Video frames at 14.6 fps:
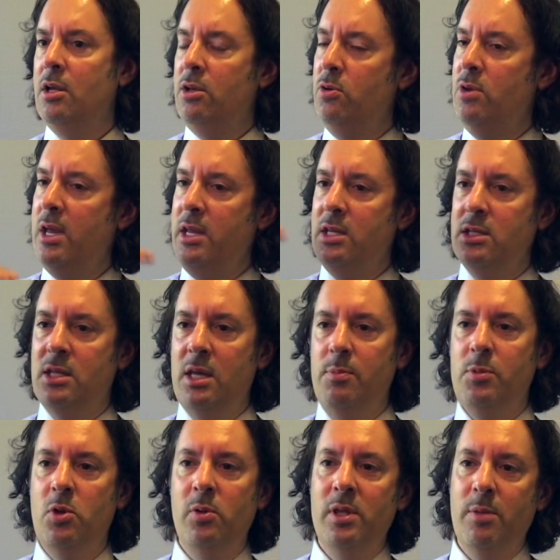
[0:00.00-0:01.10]
You need to
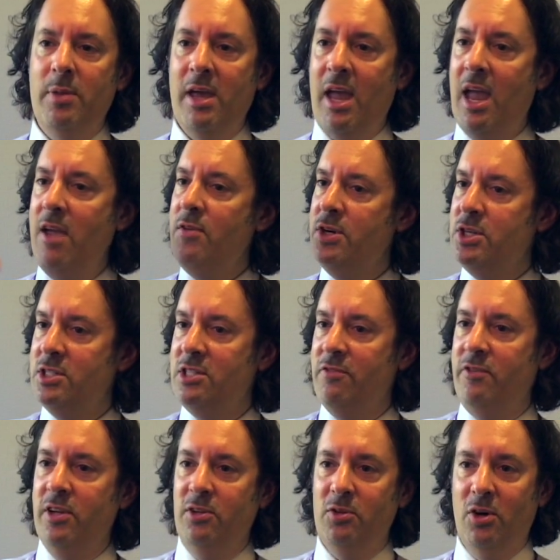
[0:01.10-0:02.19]
keep doing the behavior just to
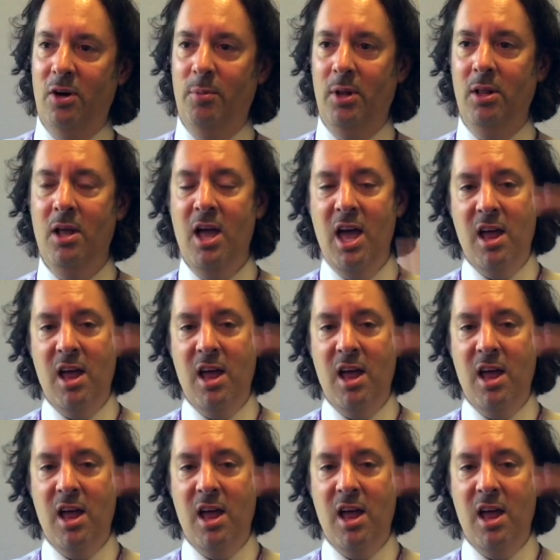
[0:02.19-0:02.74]
feel normal.